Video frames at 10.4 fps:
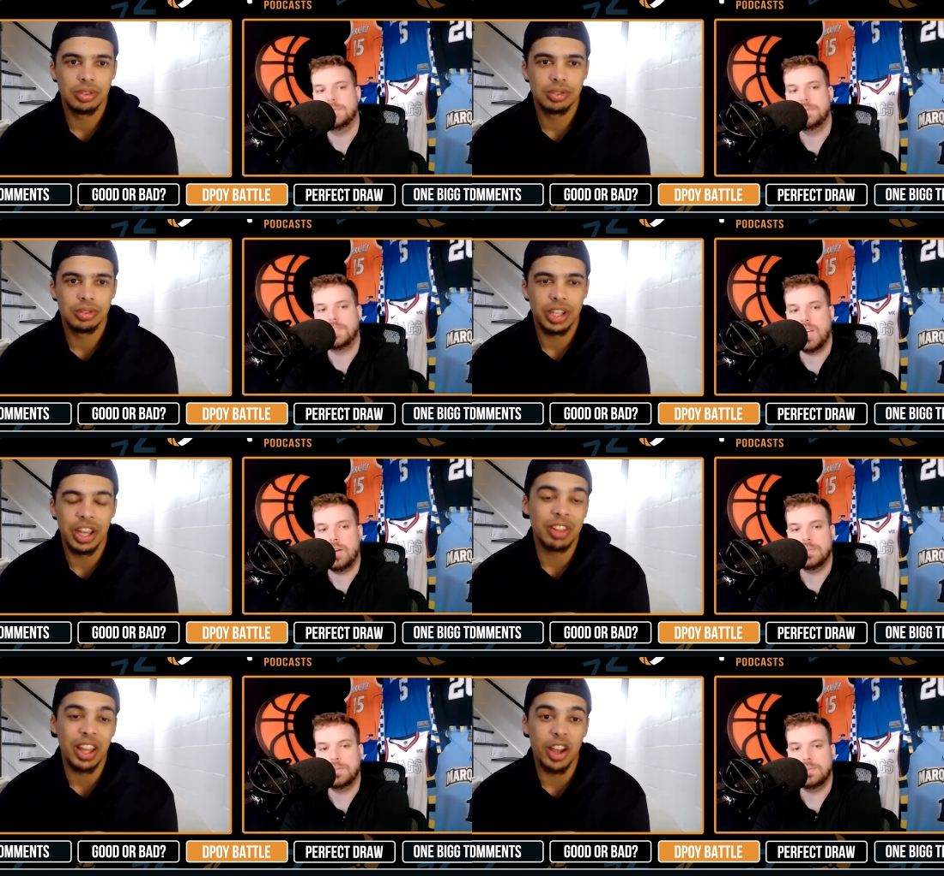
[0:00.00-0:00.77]
Speaker 1: So if
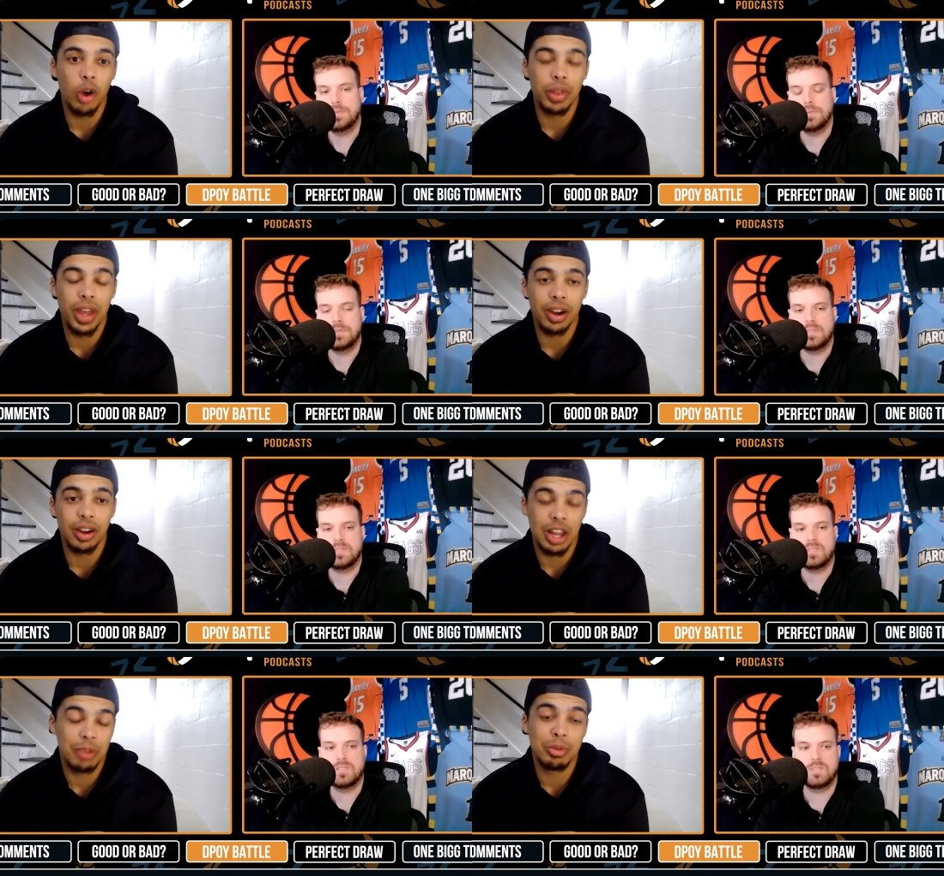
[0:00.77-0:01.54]
they go there, a
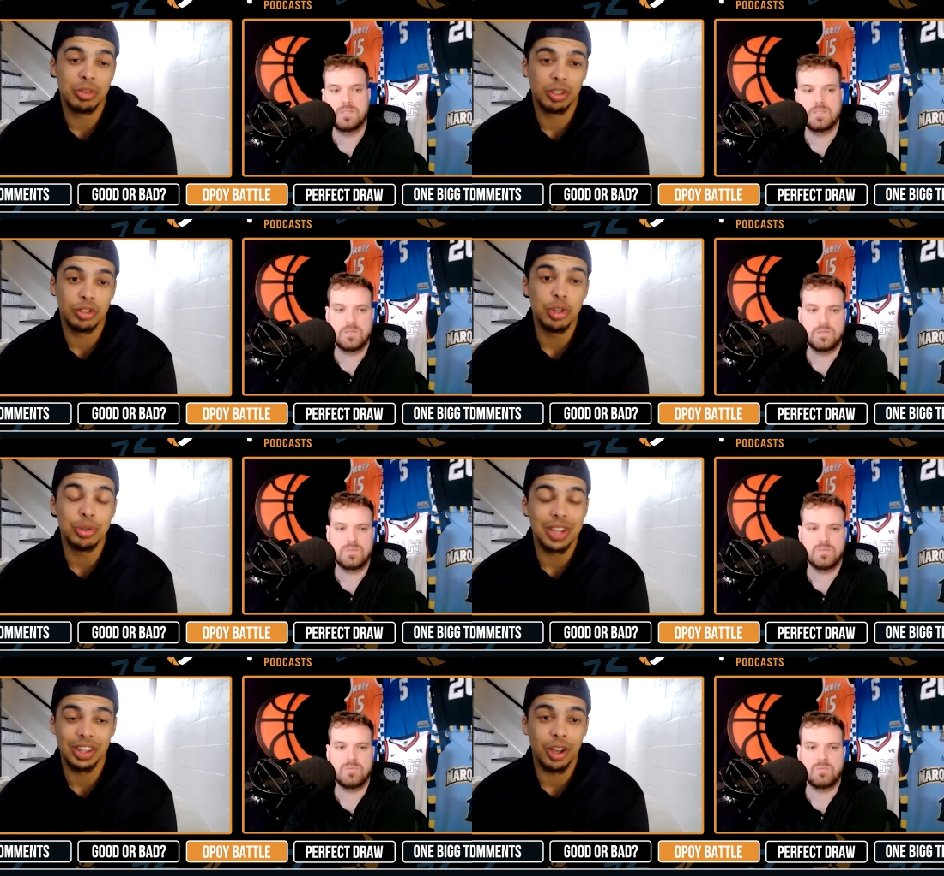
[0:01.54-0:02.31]
lot of people just choose
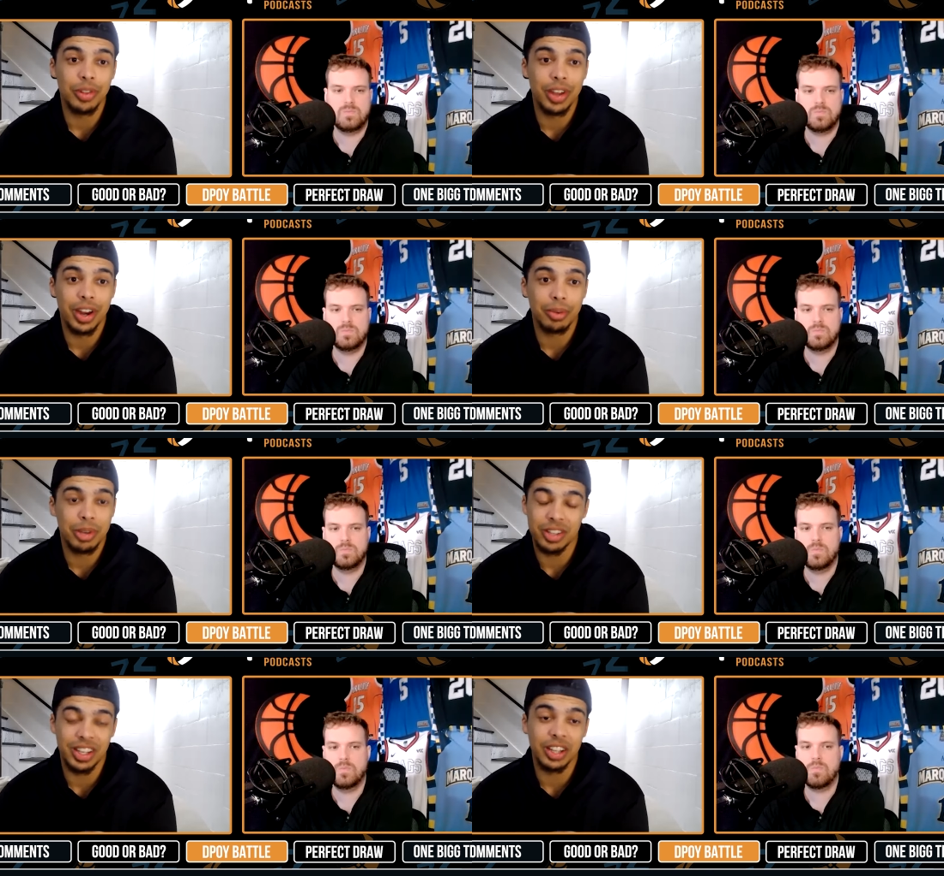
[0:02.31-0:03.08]
not to
Speaker 2: go there
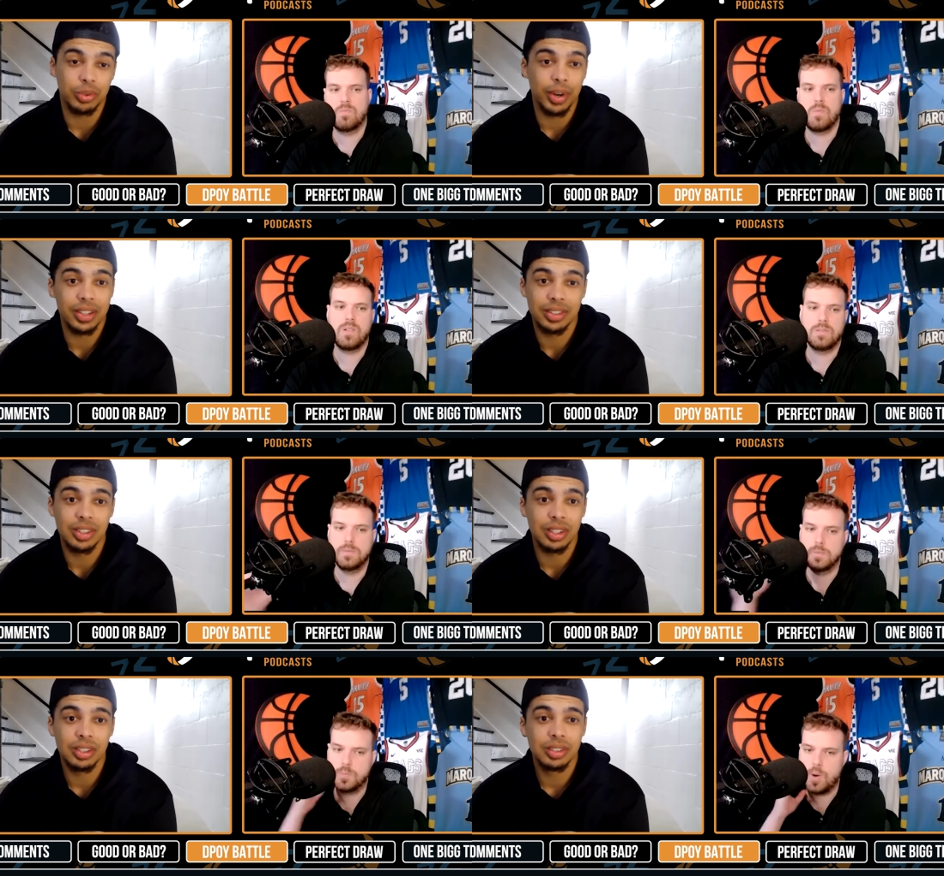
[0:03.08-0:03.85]
because it gets erased.
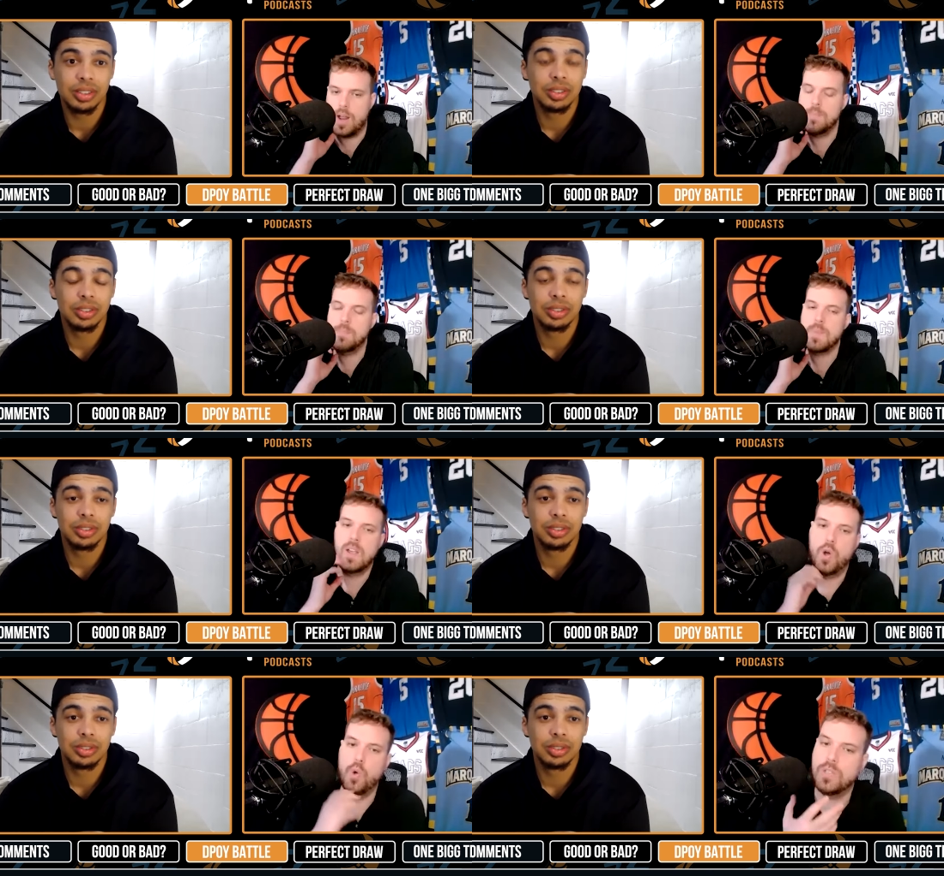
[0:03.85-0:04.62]
Right.
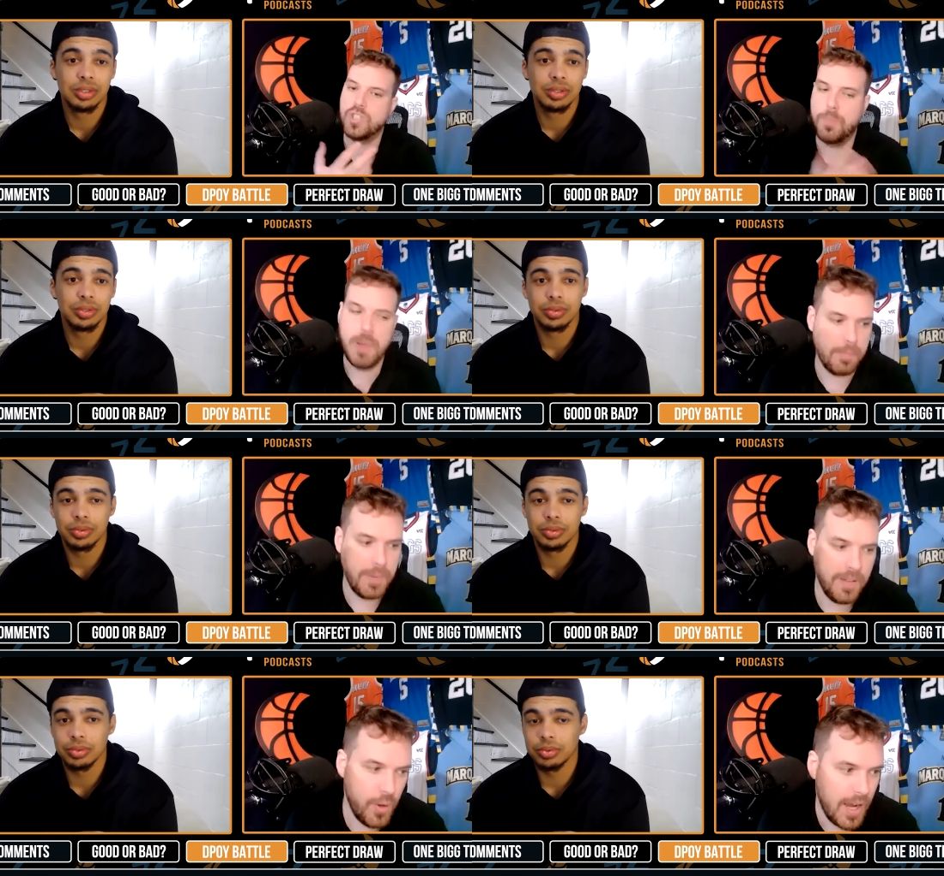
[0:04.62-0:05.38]
Who would your pick
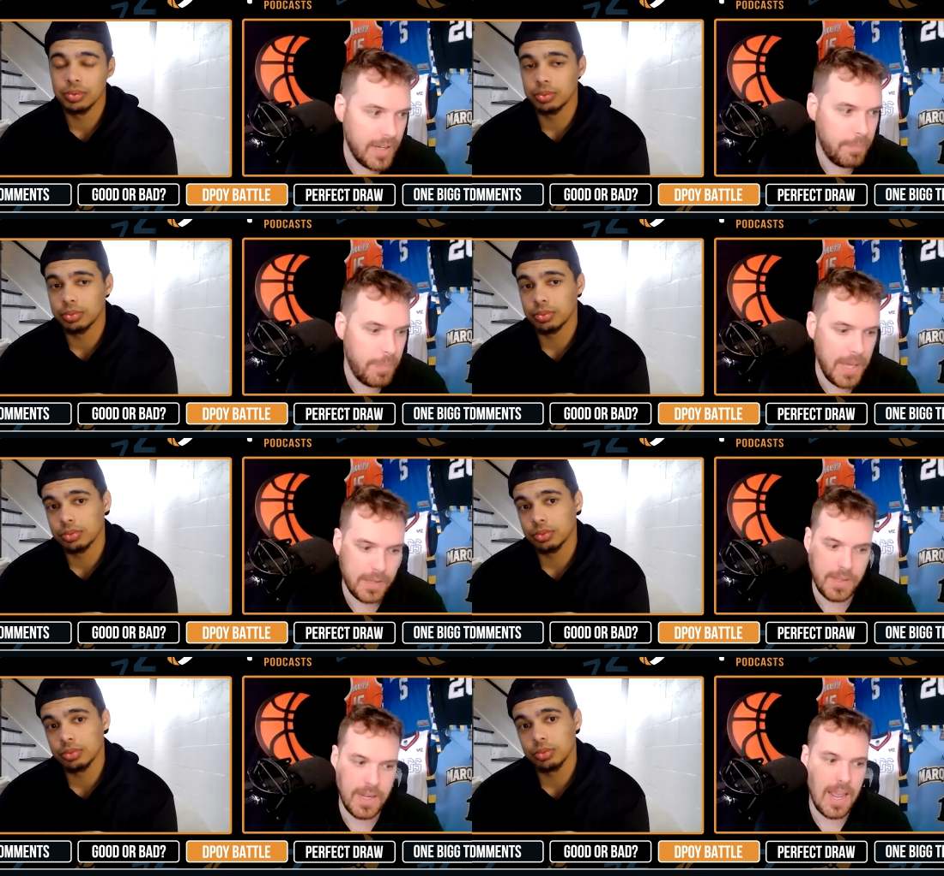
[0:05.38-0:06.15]
be if you had to
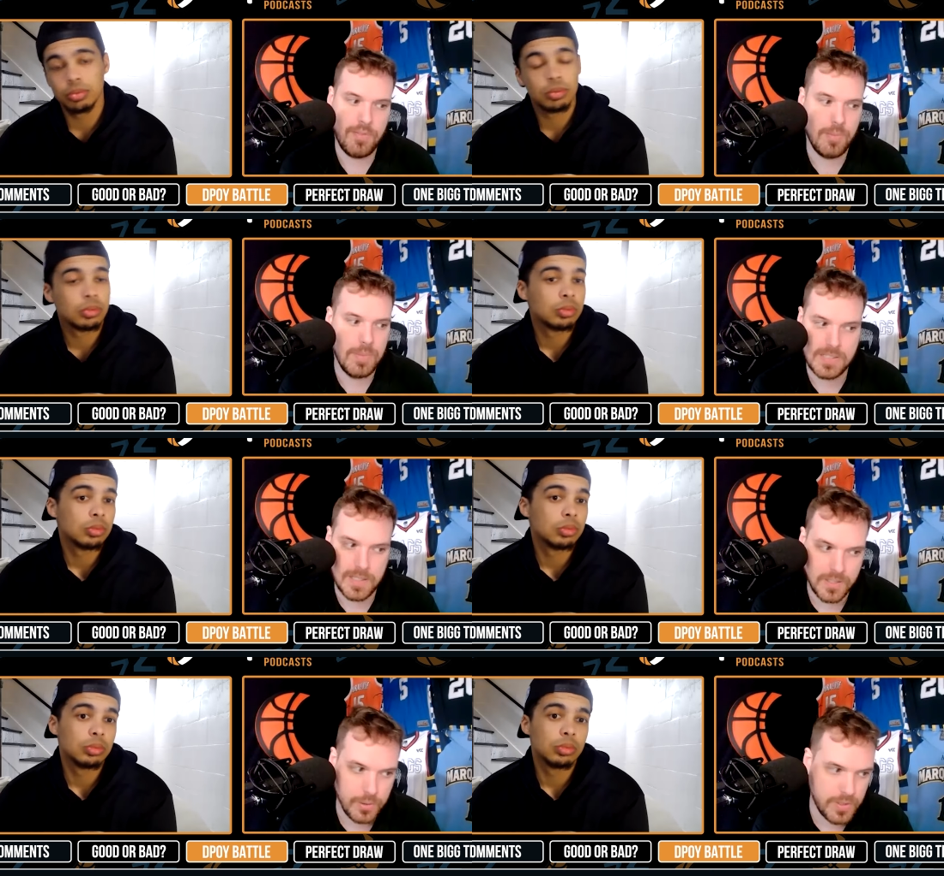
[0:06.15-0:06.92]
pick the name from this
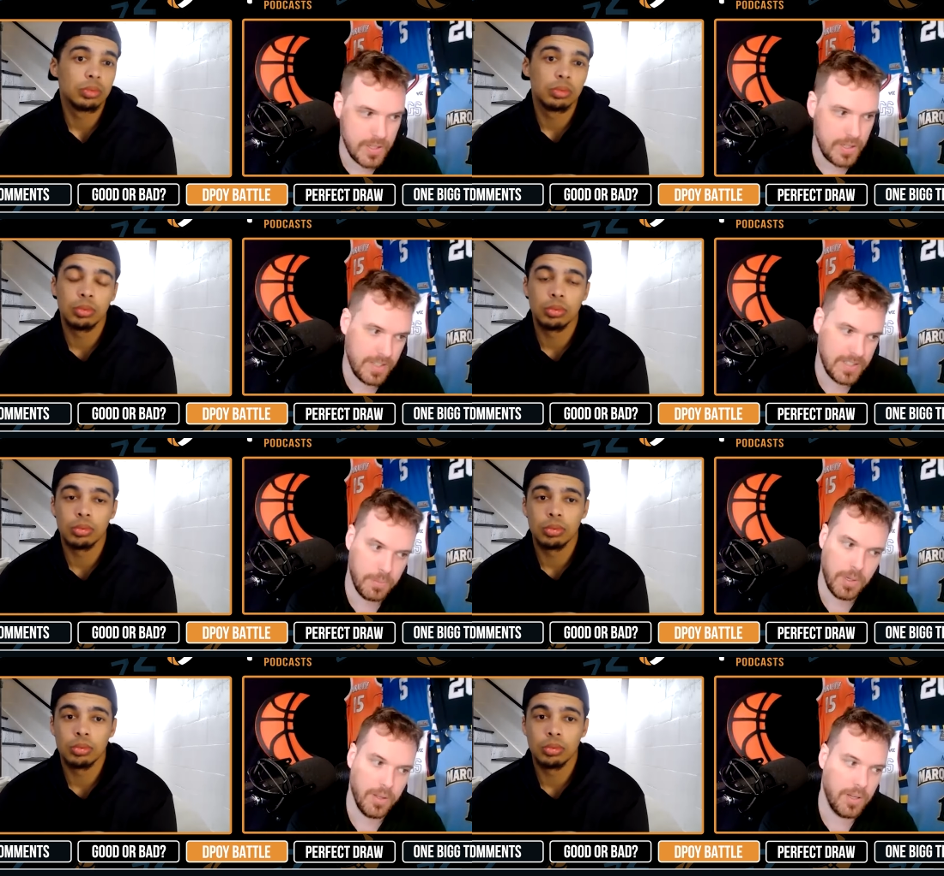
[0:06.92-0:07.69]
list? Who's the
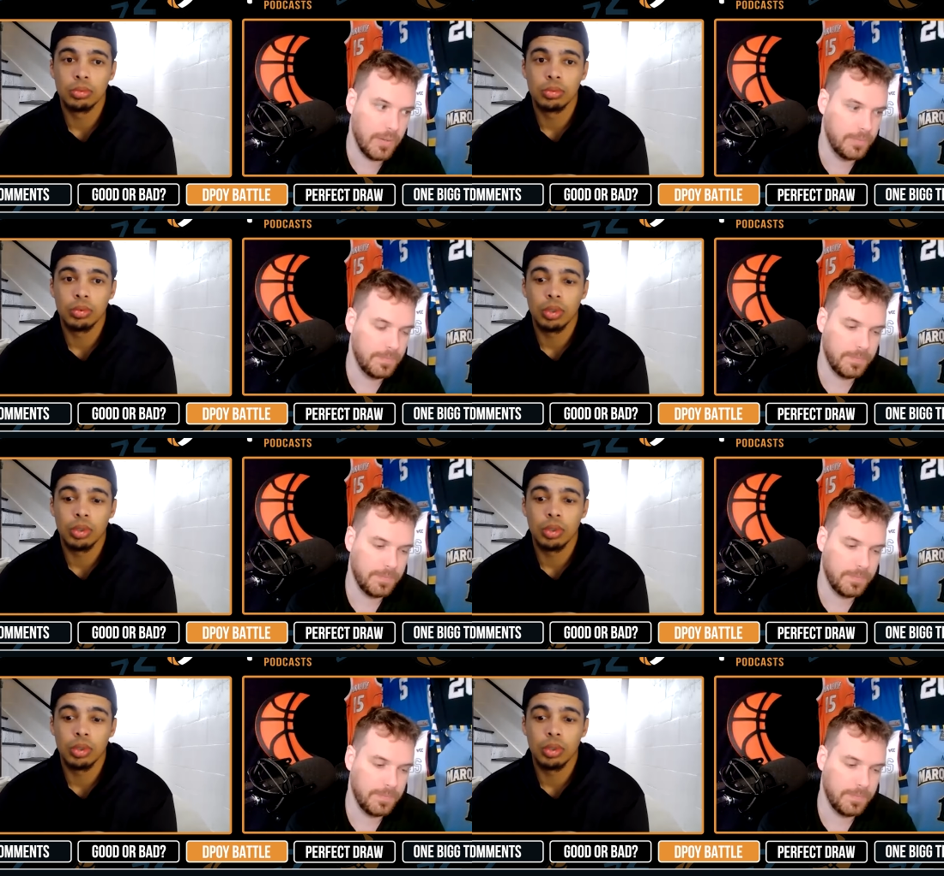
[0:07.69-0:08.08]
defensive player of the year?